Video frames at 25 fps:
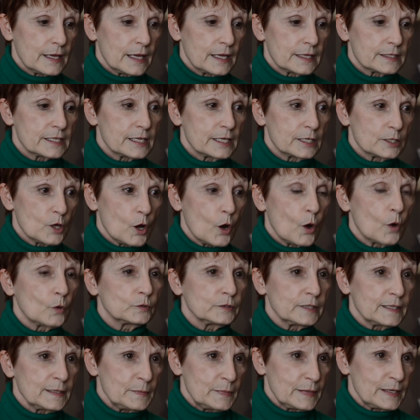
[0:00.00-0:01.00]
it can
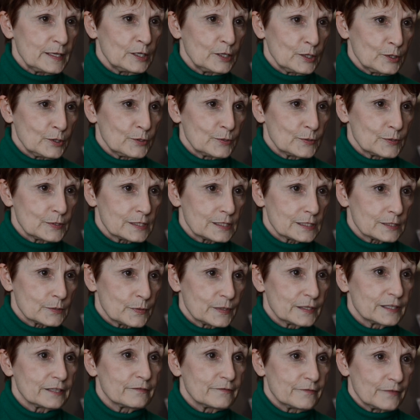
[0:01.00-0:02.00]
only be used
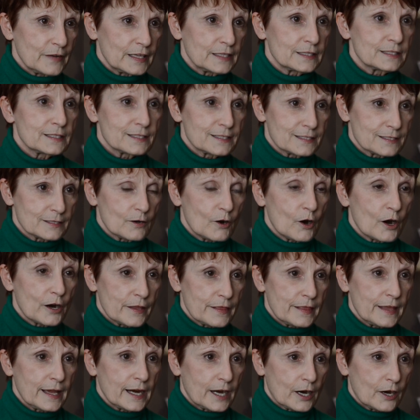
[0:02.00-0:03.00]
when the funds
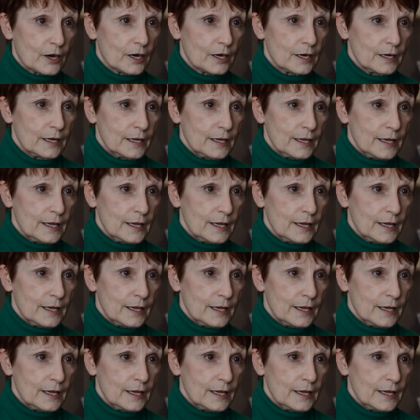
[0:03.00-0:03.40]
are there,